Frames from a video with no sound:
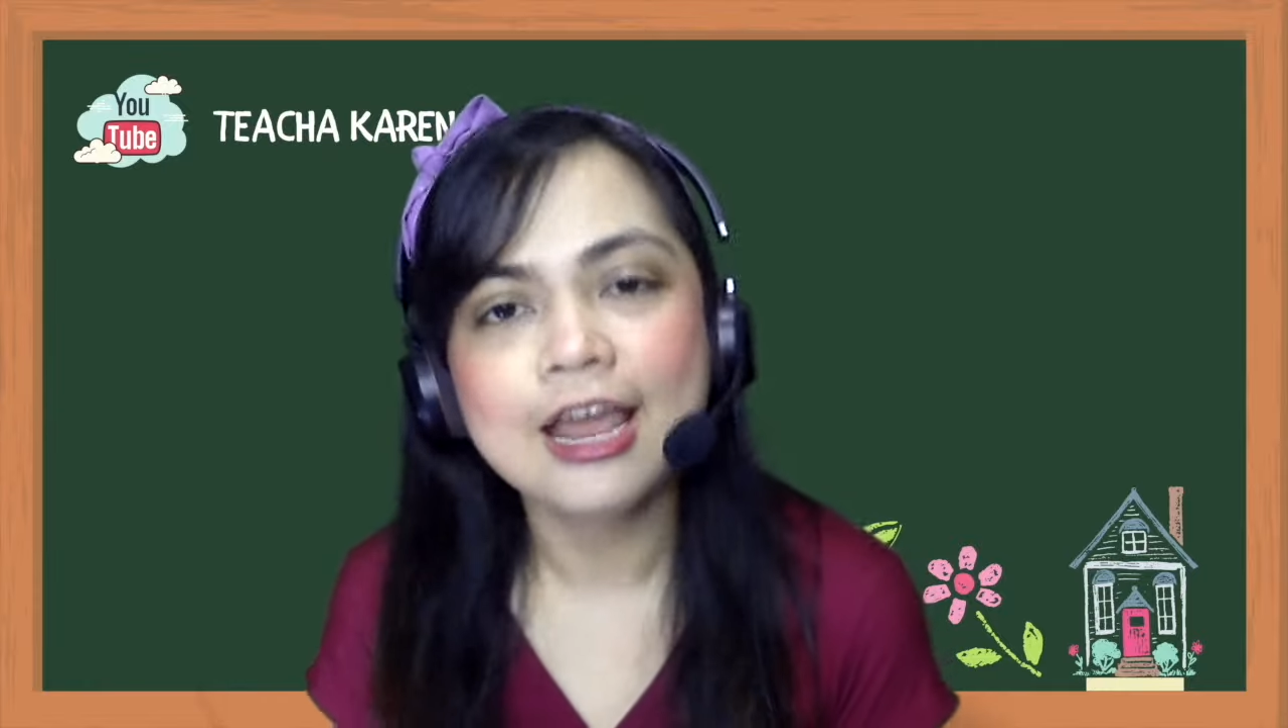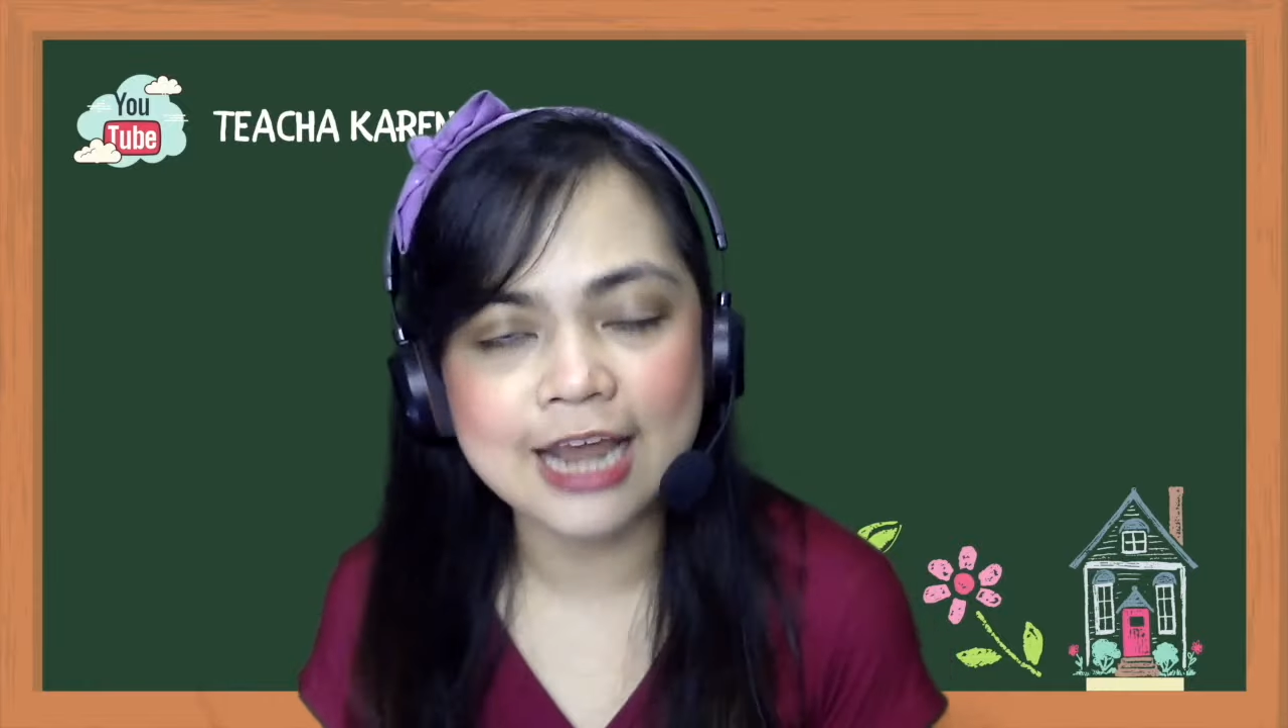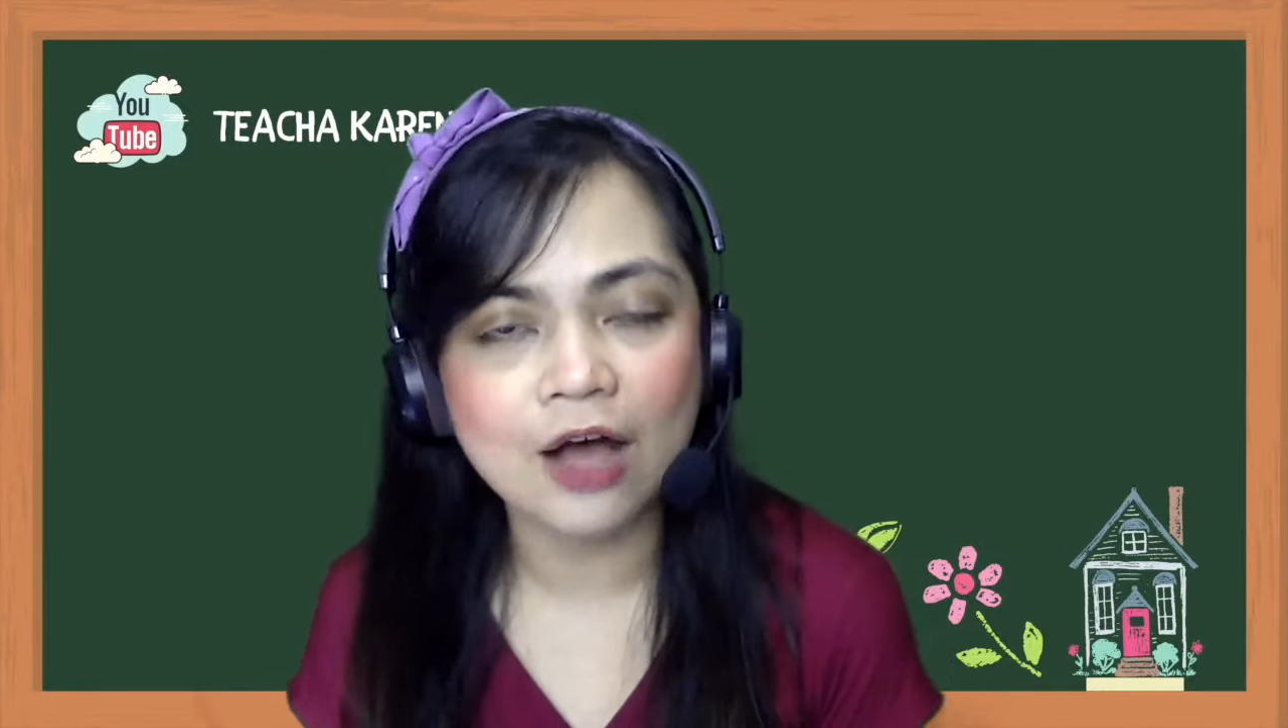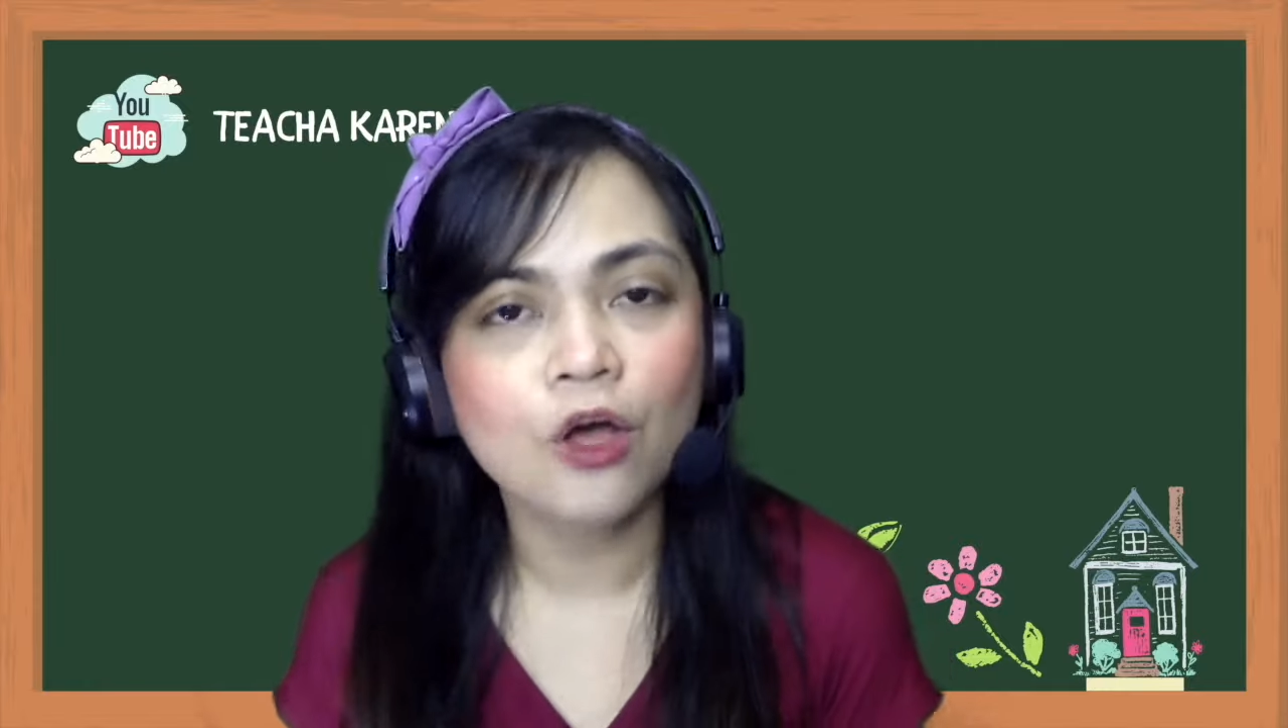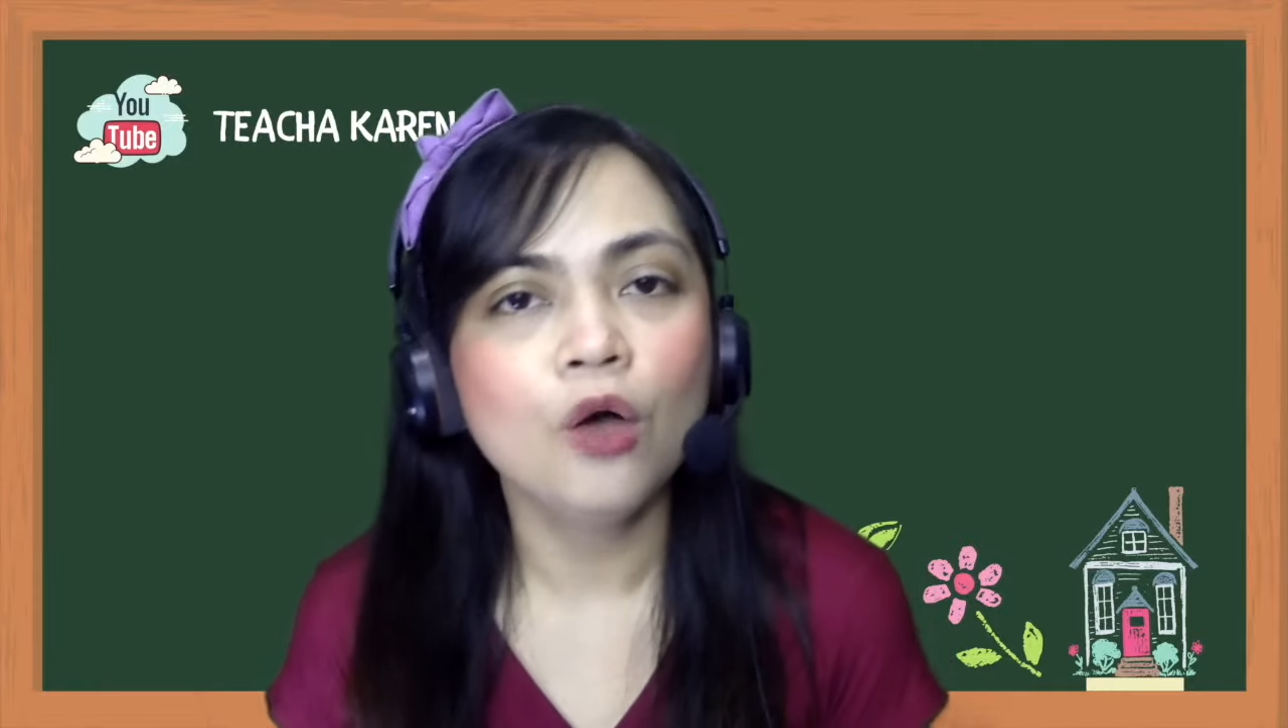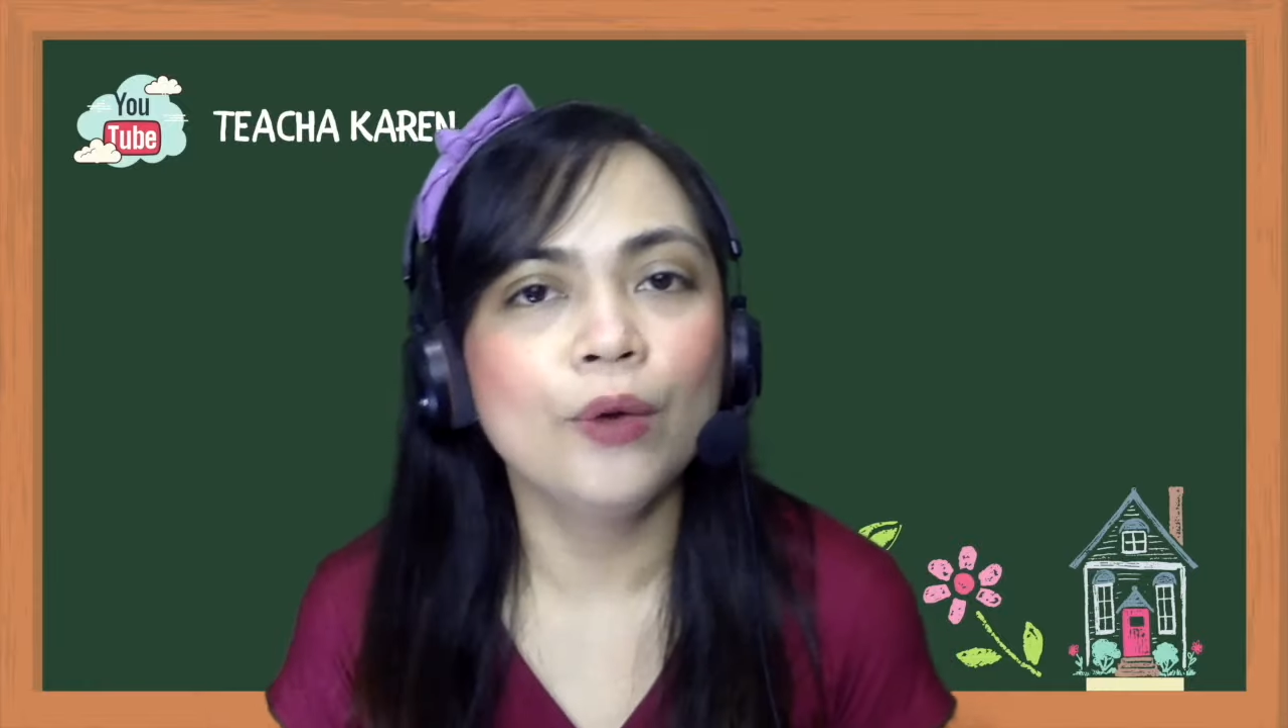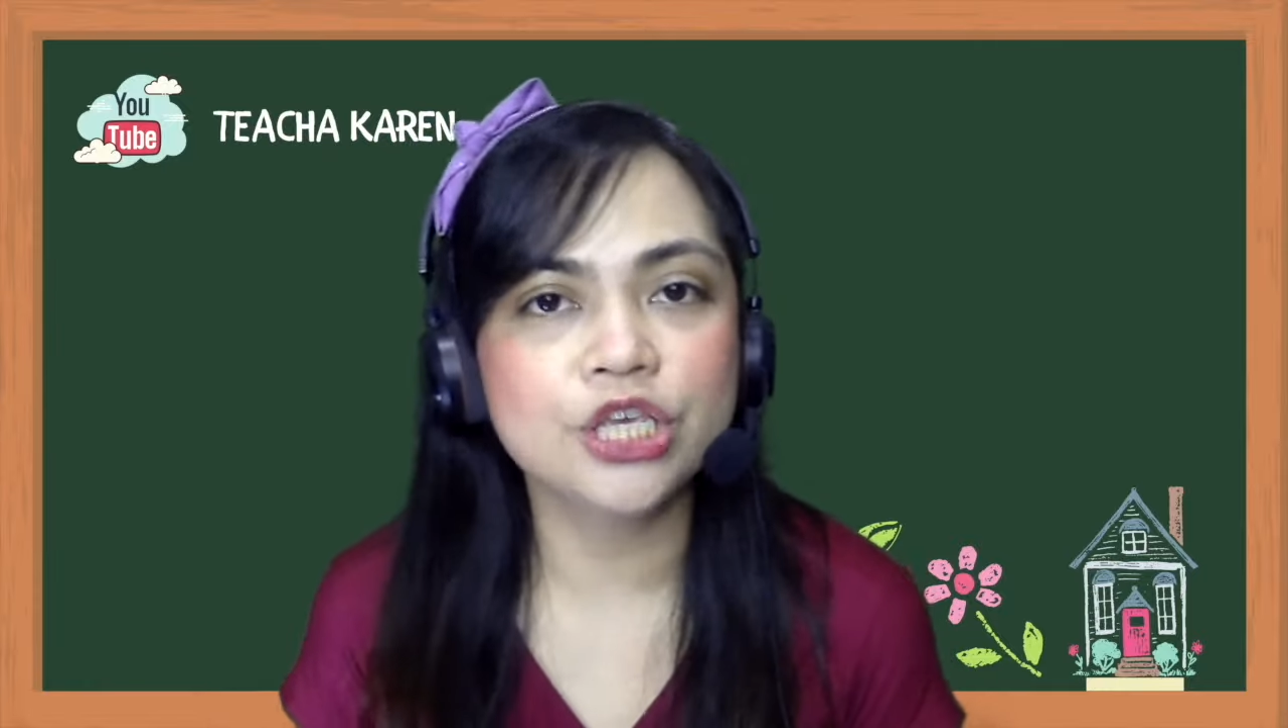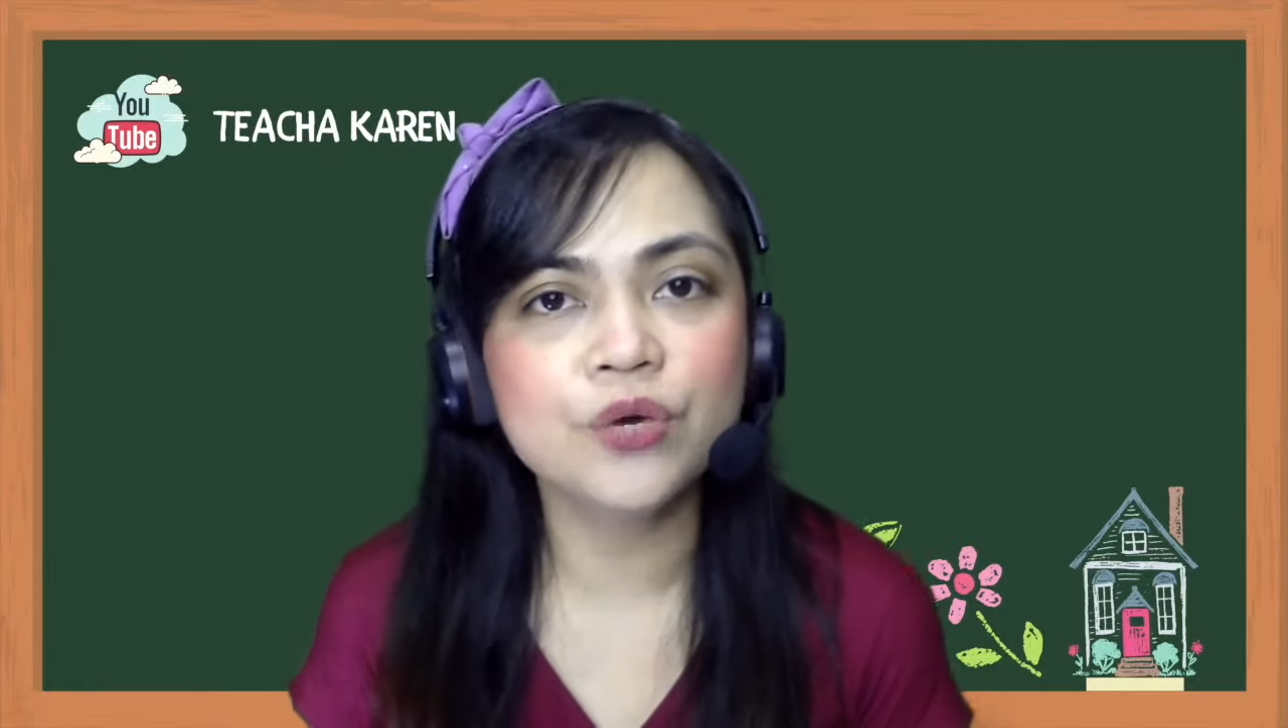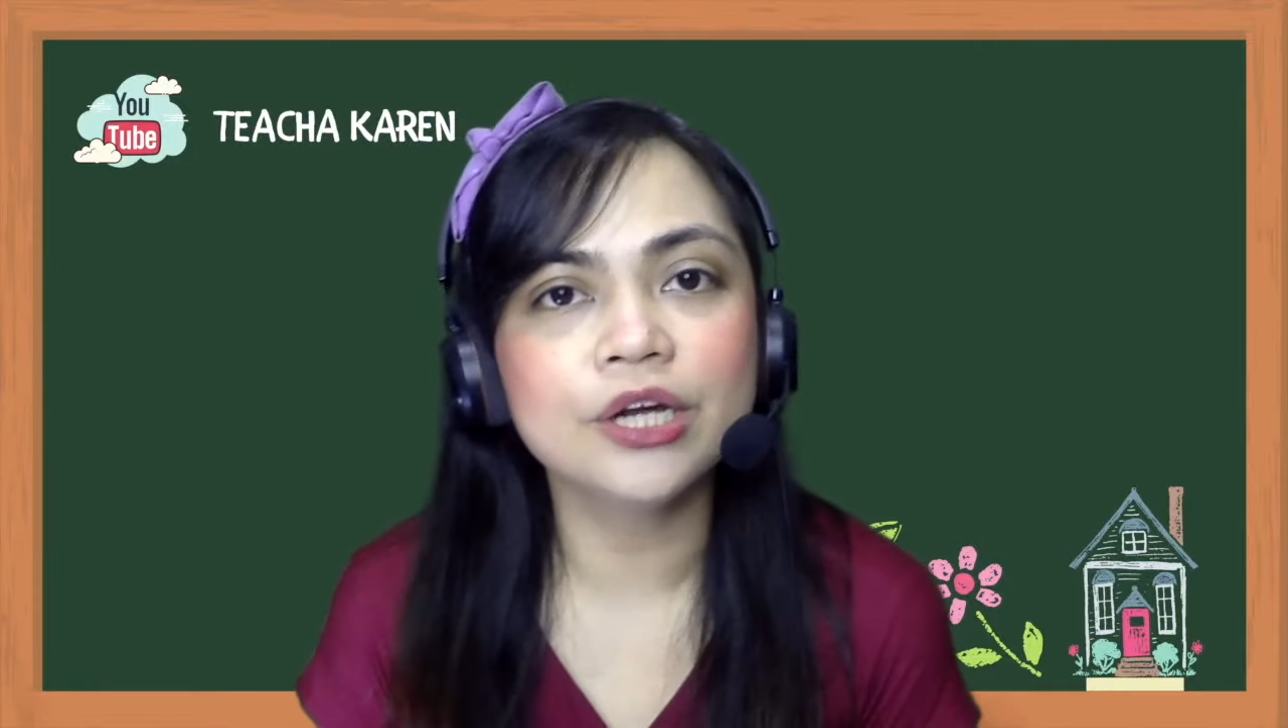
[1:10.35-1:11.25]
Now, when you